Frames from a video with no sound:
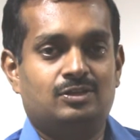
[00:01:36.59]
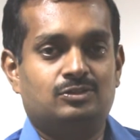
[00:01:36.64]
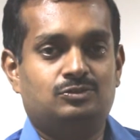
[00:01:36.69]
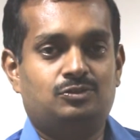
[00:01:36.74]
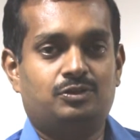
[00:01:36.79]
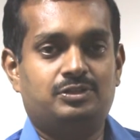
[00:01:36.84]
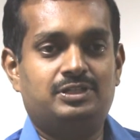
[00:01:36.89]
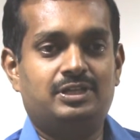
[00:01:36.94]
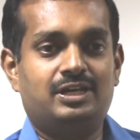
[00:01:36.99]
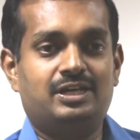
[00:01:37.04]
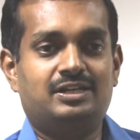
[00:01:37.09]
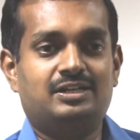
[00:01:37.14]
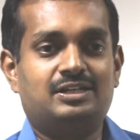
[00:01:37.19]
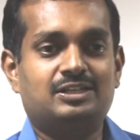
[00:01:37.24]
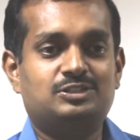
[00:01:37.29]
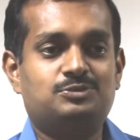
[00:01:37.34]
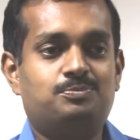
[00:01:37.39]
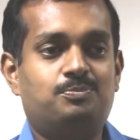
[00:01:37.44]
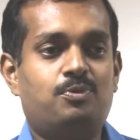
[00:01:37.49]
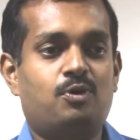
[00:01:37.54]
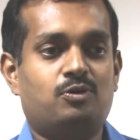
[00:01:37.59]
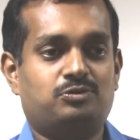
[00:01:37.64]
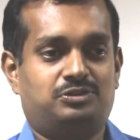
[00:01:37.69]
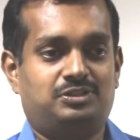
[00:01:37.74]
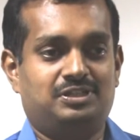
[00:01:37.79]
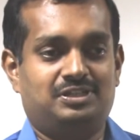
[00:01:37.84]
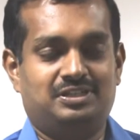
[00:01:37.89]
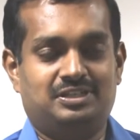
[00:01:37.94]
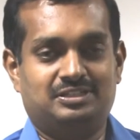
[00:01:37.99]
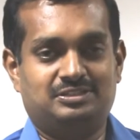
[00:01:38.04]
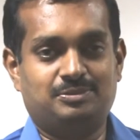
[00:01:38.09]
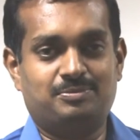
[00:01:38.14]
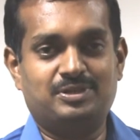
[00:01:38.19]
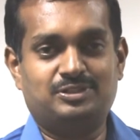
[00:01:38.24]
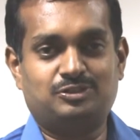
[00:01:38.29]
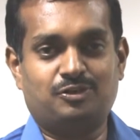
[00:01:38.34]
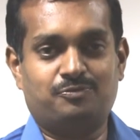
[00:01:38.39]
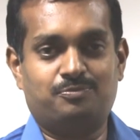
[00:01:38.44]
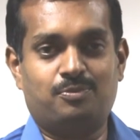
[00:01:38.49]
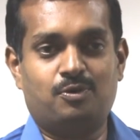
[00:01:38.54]
So here it is both, it's a
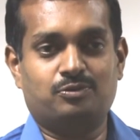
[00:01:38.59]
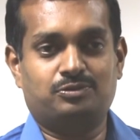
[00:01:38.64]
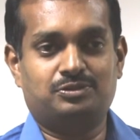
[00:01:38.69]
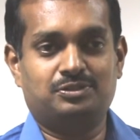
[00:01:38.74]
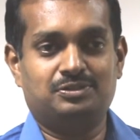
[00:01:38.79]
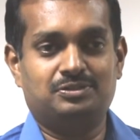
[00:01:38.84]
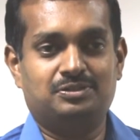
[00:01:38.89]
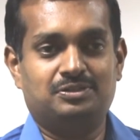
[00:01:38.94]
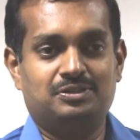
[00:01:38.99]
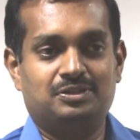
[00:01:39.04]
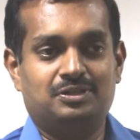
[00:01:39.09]
mix of both.